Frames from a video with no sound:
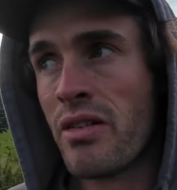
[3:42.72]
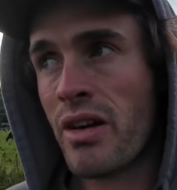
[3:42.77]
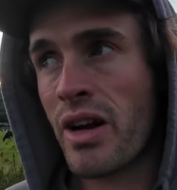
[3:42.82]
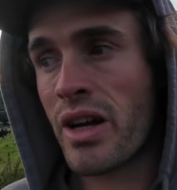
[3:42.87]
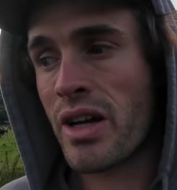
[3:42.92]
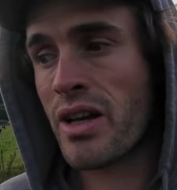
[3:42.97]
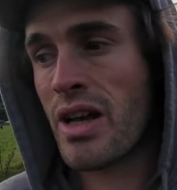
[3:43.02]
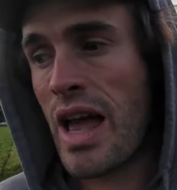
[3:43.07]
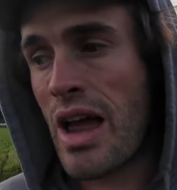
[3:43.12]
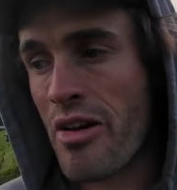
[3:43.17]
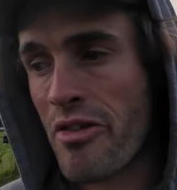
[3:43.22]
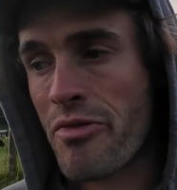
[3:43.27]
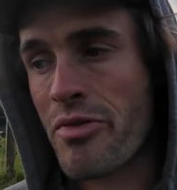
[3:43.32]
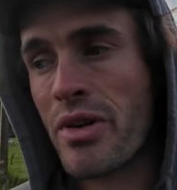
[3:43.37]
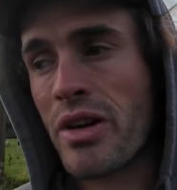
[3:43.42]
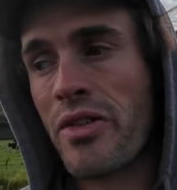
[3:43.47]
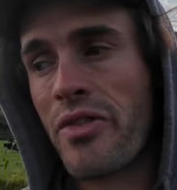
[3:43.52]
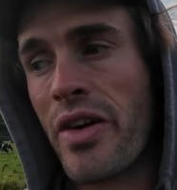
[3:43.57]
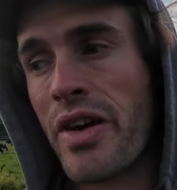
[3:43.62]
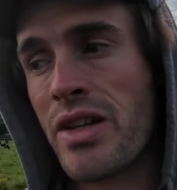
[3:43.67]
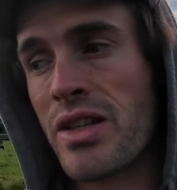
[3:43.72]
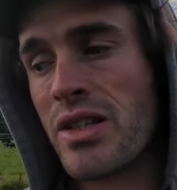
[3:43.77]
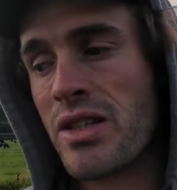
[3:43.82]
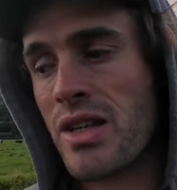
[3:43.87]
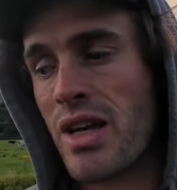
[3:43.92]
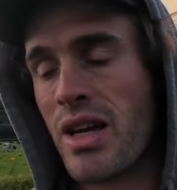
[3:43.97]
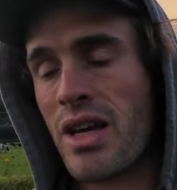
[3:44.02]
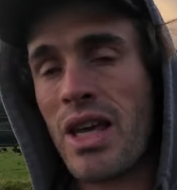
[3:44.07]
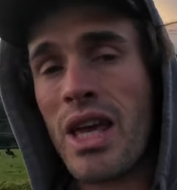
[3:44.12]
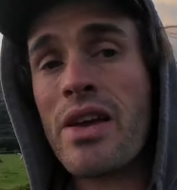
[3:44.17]
right? Everybody faces
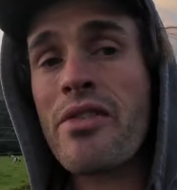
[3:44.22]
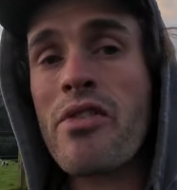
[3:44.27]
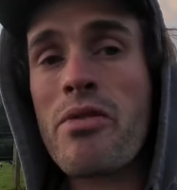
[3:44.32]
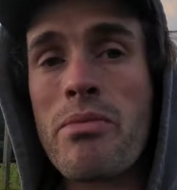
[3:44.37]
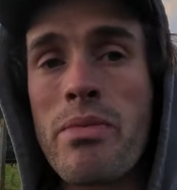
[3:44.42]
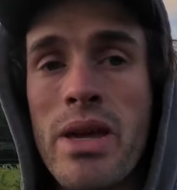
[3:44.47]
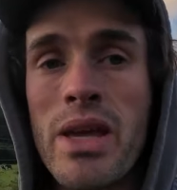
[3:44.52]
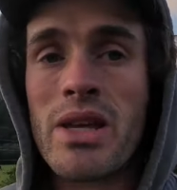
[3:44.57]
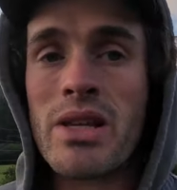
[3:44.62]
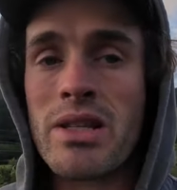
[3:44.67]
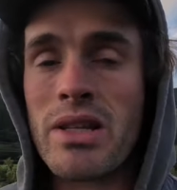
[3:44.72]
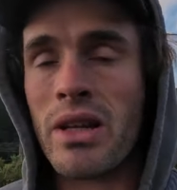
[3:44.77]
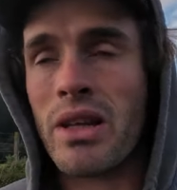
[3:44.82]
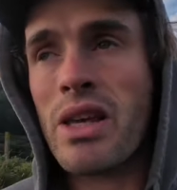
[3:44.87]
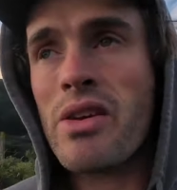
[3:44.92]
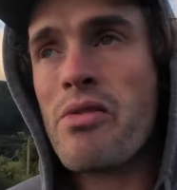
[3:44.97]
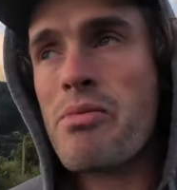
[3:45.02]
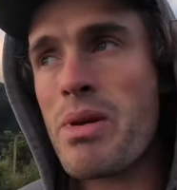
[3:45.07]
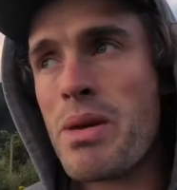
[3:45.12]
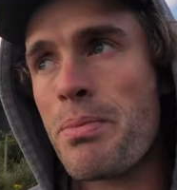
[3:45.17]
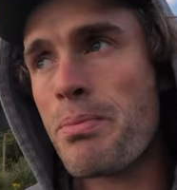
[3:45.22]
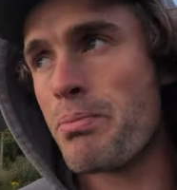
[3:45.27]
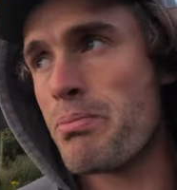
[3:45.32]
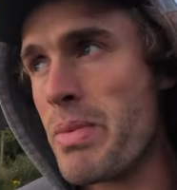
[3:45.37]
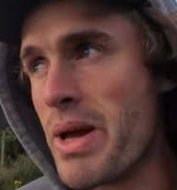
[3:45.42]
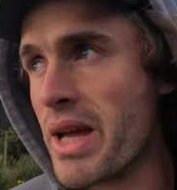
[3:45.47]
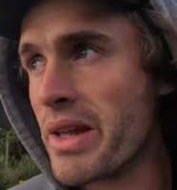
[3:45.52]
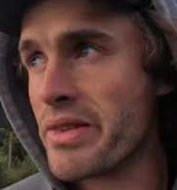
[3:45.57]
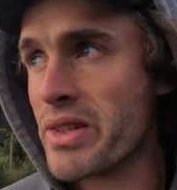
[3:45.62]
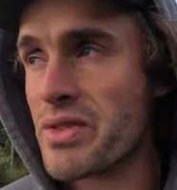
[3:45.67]
it, even me still. Even me
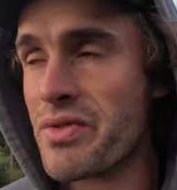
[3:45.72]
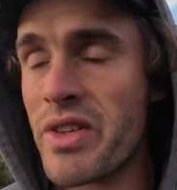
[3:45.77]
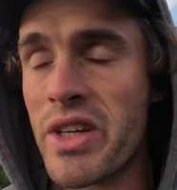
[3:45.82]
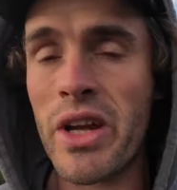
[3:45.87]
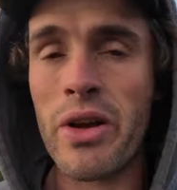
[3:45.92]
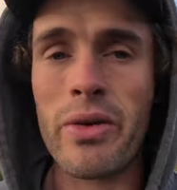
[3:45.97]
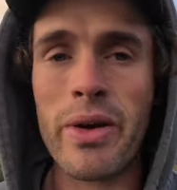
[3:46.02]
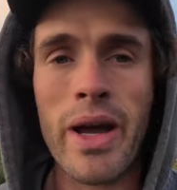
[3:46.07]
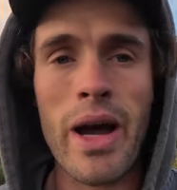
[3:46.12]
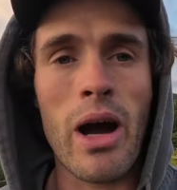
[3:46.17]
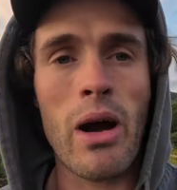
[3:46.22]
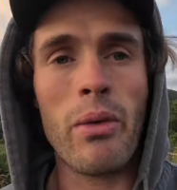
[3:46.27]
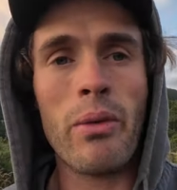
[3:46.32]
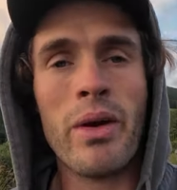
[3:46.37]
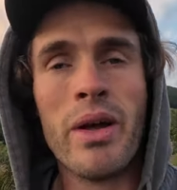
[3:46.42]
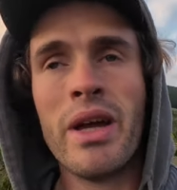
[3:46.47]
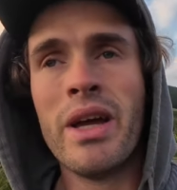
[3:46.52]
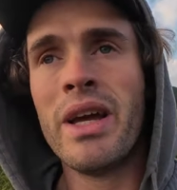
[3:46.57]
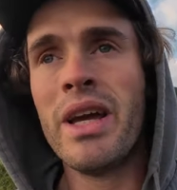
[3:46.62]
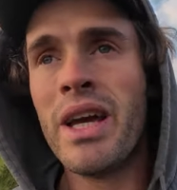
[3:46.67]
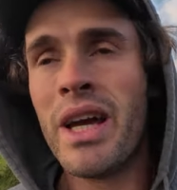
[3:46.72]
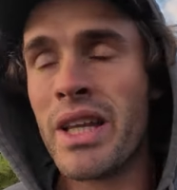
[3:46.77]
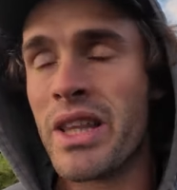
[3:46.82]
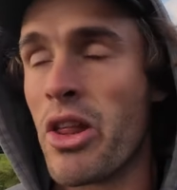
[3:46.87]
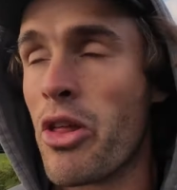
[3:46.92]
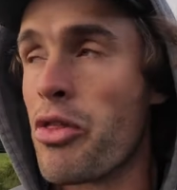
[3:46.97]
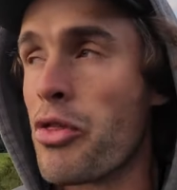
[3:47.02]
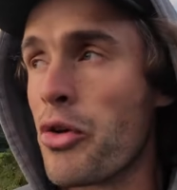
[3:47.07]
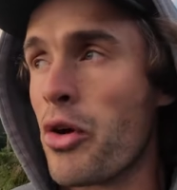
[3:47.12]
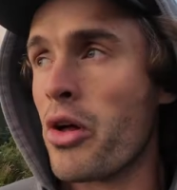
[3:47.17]
making this video now,
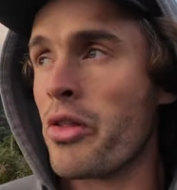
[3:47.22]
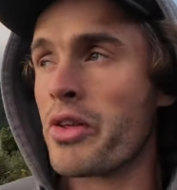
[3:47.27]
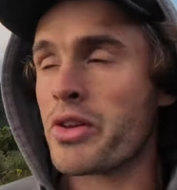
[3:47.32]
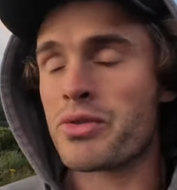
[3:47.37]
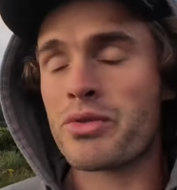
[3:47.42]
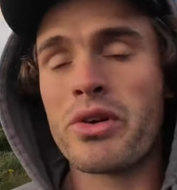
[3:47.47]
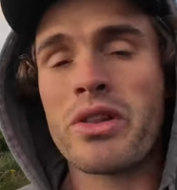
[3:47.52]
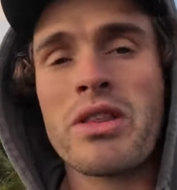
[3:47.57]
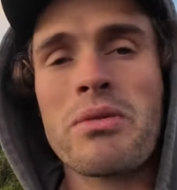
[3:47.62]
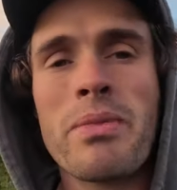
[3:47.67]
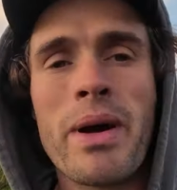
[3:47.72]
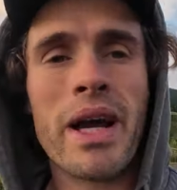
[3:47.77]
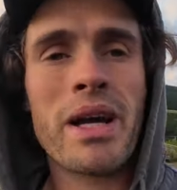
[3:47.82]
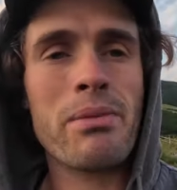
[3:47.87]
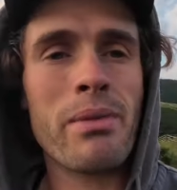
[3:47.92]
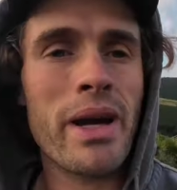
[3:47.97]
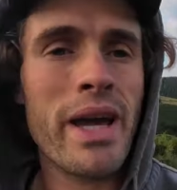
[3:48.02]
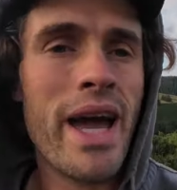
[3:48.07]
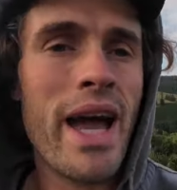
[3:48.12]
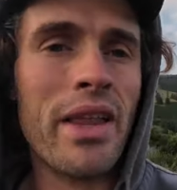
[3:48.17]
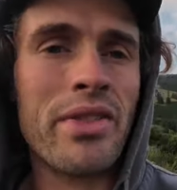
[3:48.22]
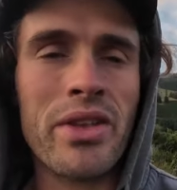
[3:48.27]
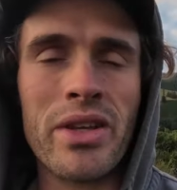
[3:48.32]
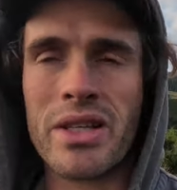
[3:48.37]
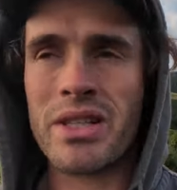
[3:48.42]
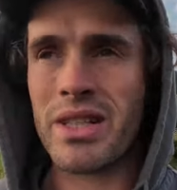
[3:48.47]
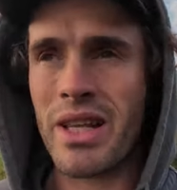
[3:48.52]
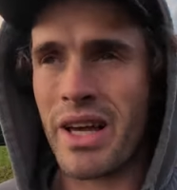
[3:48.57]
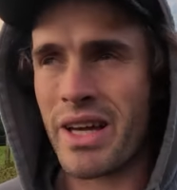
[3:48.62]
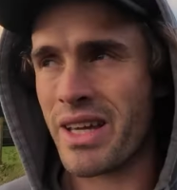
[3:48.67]
the thought that's running in the back of my head that
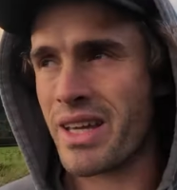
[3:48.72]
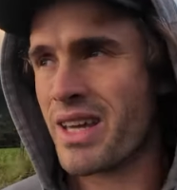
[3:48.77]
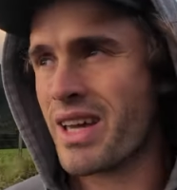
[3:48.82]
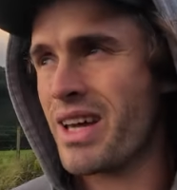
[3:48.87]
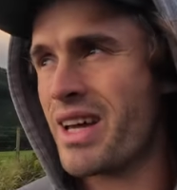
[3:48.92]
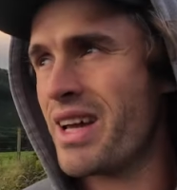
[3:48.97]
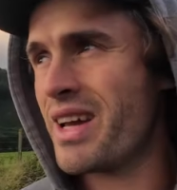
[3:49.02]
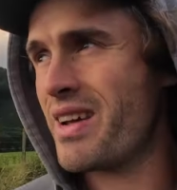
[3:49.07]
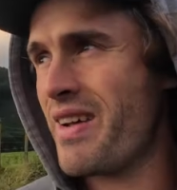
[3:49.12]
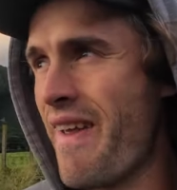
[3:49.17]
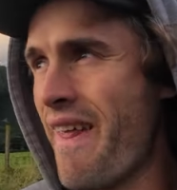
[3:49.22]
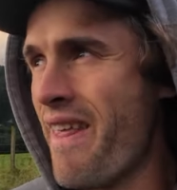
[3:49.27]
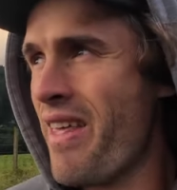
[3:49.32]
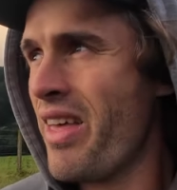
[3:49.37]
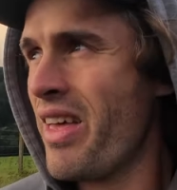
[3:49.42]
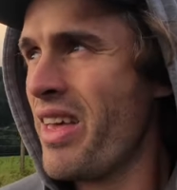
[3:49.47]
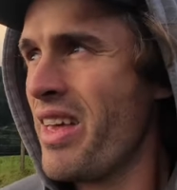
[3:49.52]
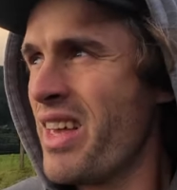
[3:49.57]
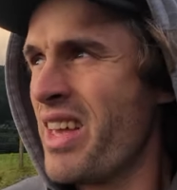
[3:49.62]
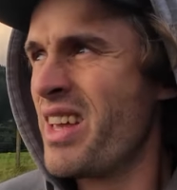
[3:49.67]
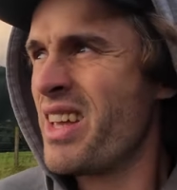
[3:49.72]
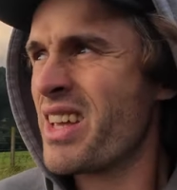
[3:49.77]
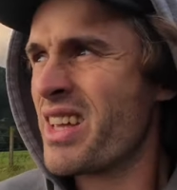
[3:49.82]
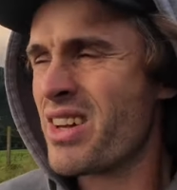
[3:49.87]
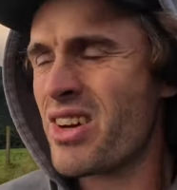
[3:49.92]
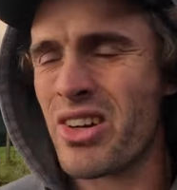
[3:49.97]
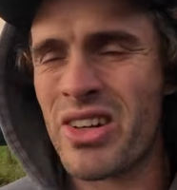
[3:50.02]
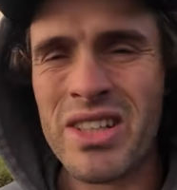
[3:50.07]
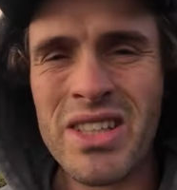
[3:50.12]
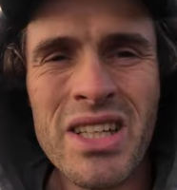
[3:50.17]
is like,
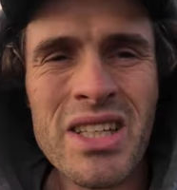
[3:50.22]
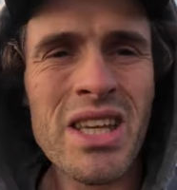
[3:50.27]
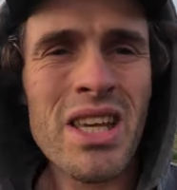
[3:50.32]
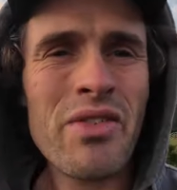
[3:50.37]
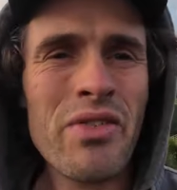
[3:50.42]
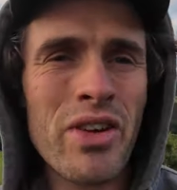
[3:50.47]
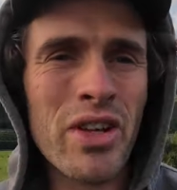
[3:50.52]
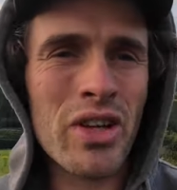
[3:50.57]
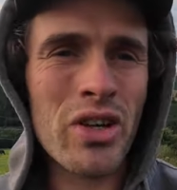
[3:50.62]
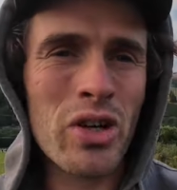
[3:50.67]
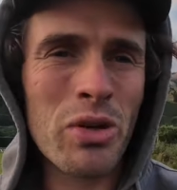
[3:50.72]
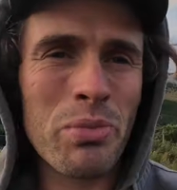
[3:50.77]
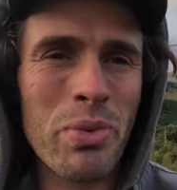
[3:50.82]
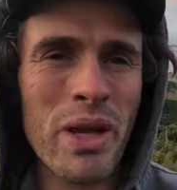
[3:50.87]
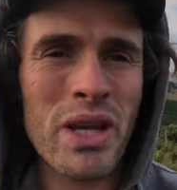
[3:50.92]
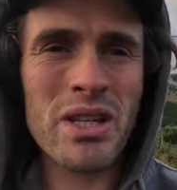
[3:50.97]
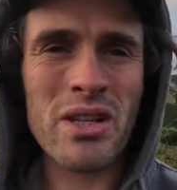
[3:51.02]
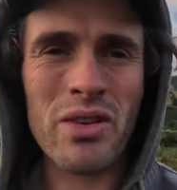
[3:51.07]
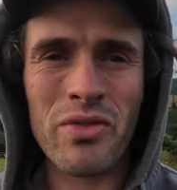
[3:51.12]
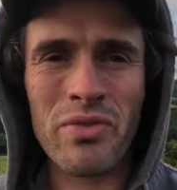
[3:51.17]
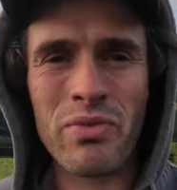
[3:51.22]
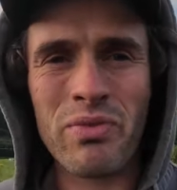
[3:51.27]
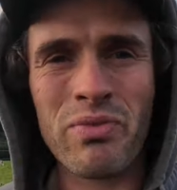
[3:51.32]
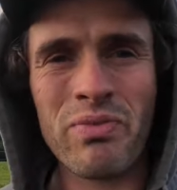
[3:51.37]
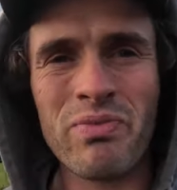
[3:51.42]
God, is this even a good piece of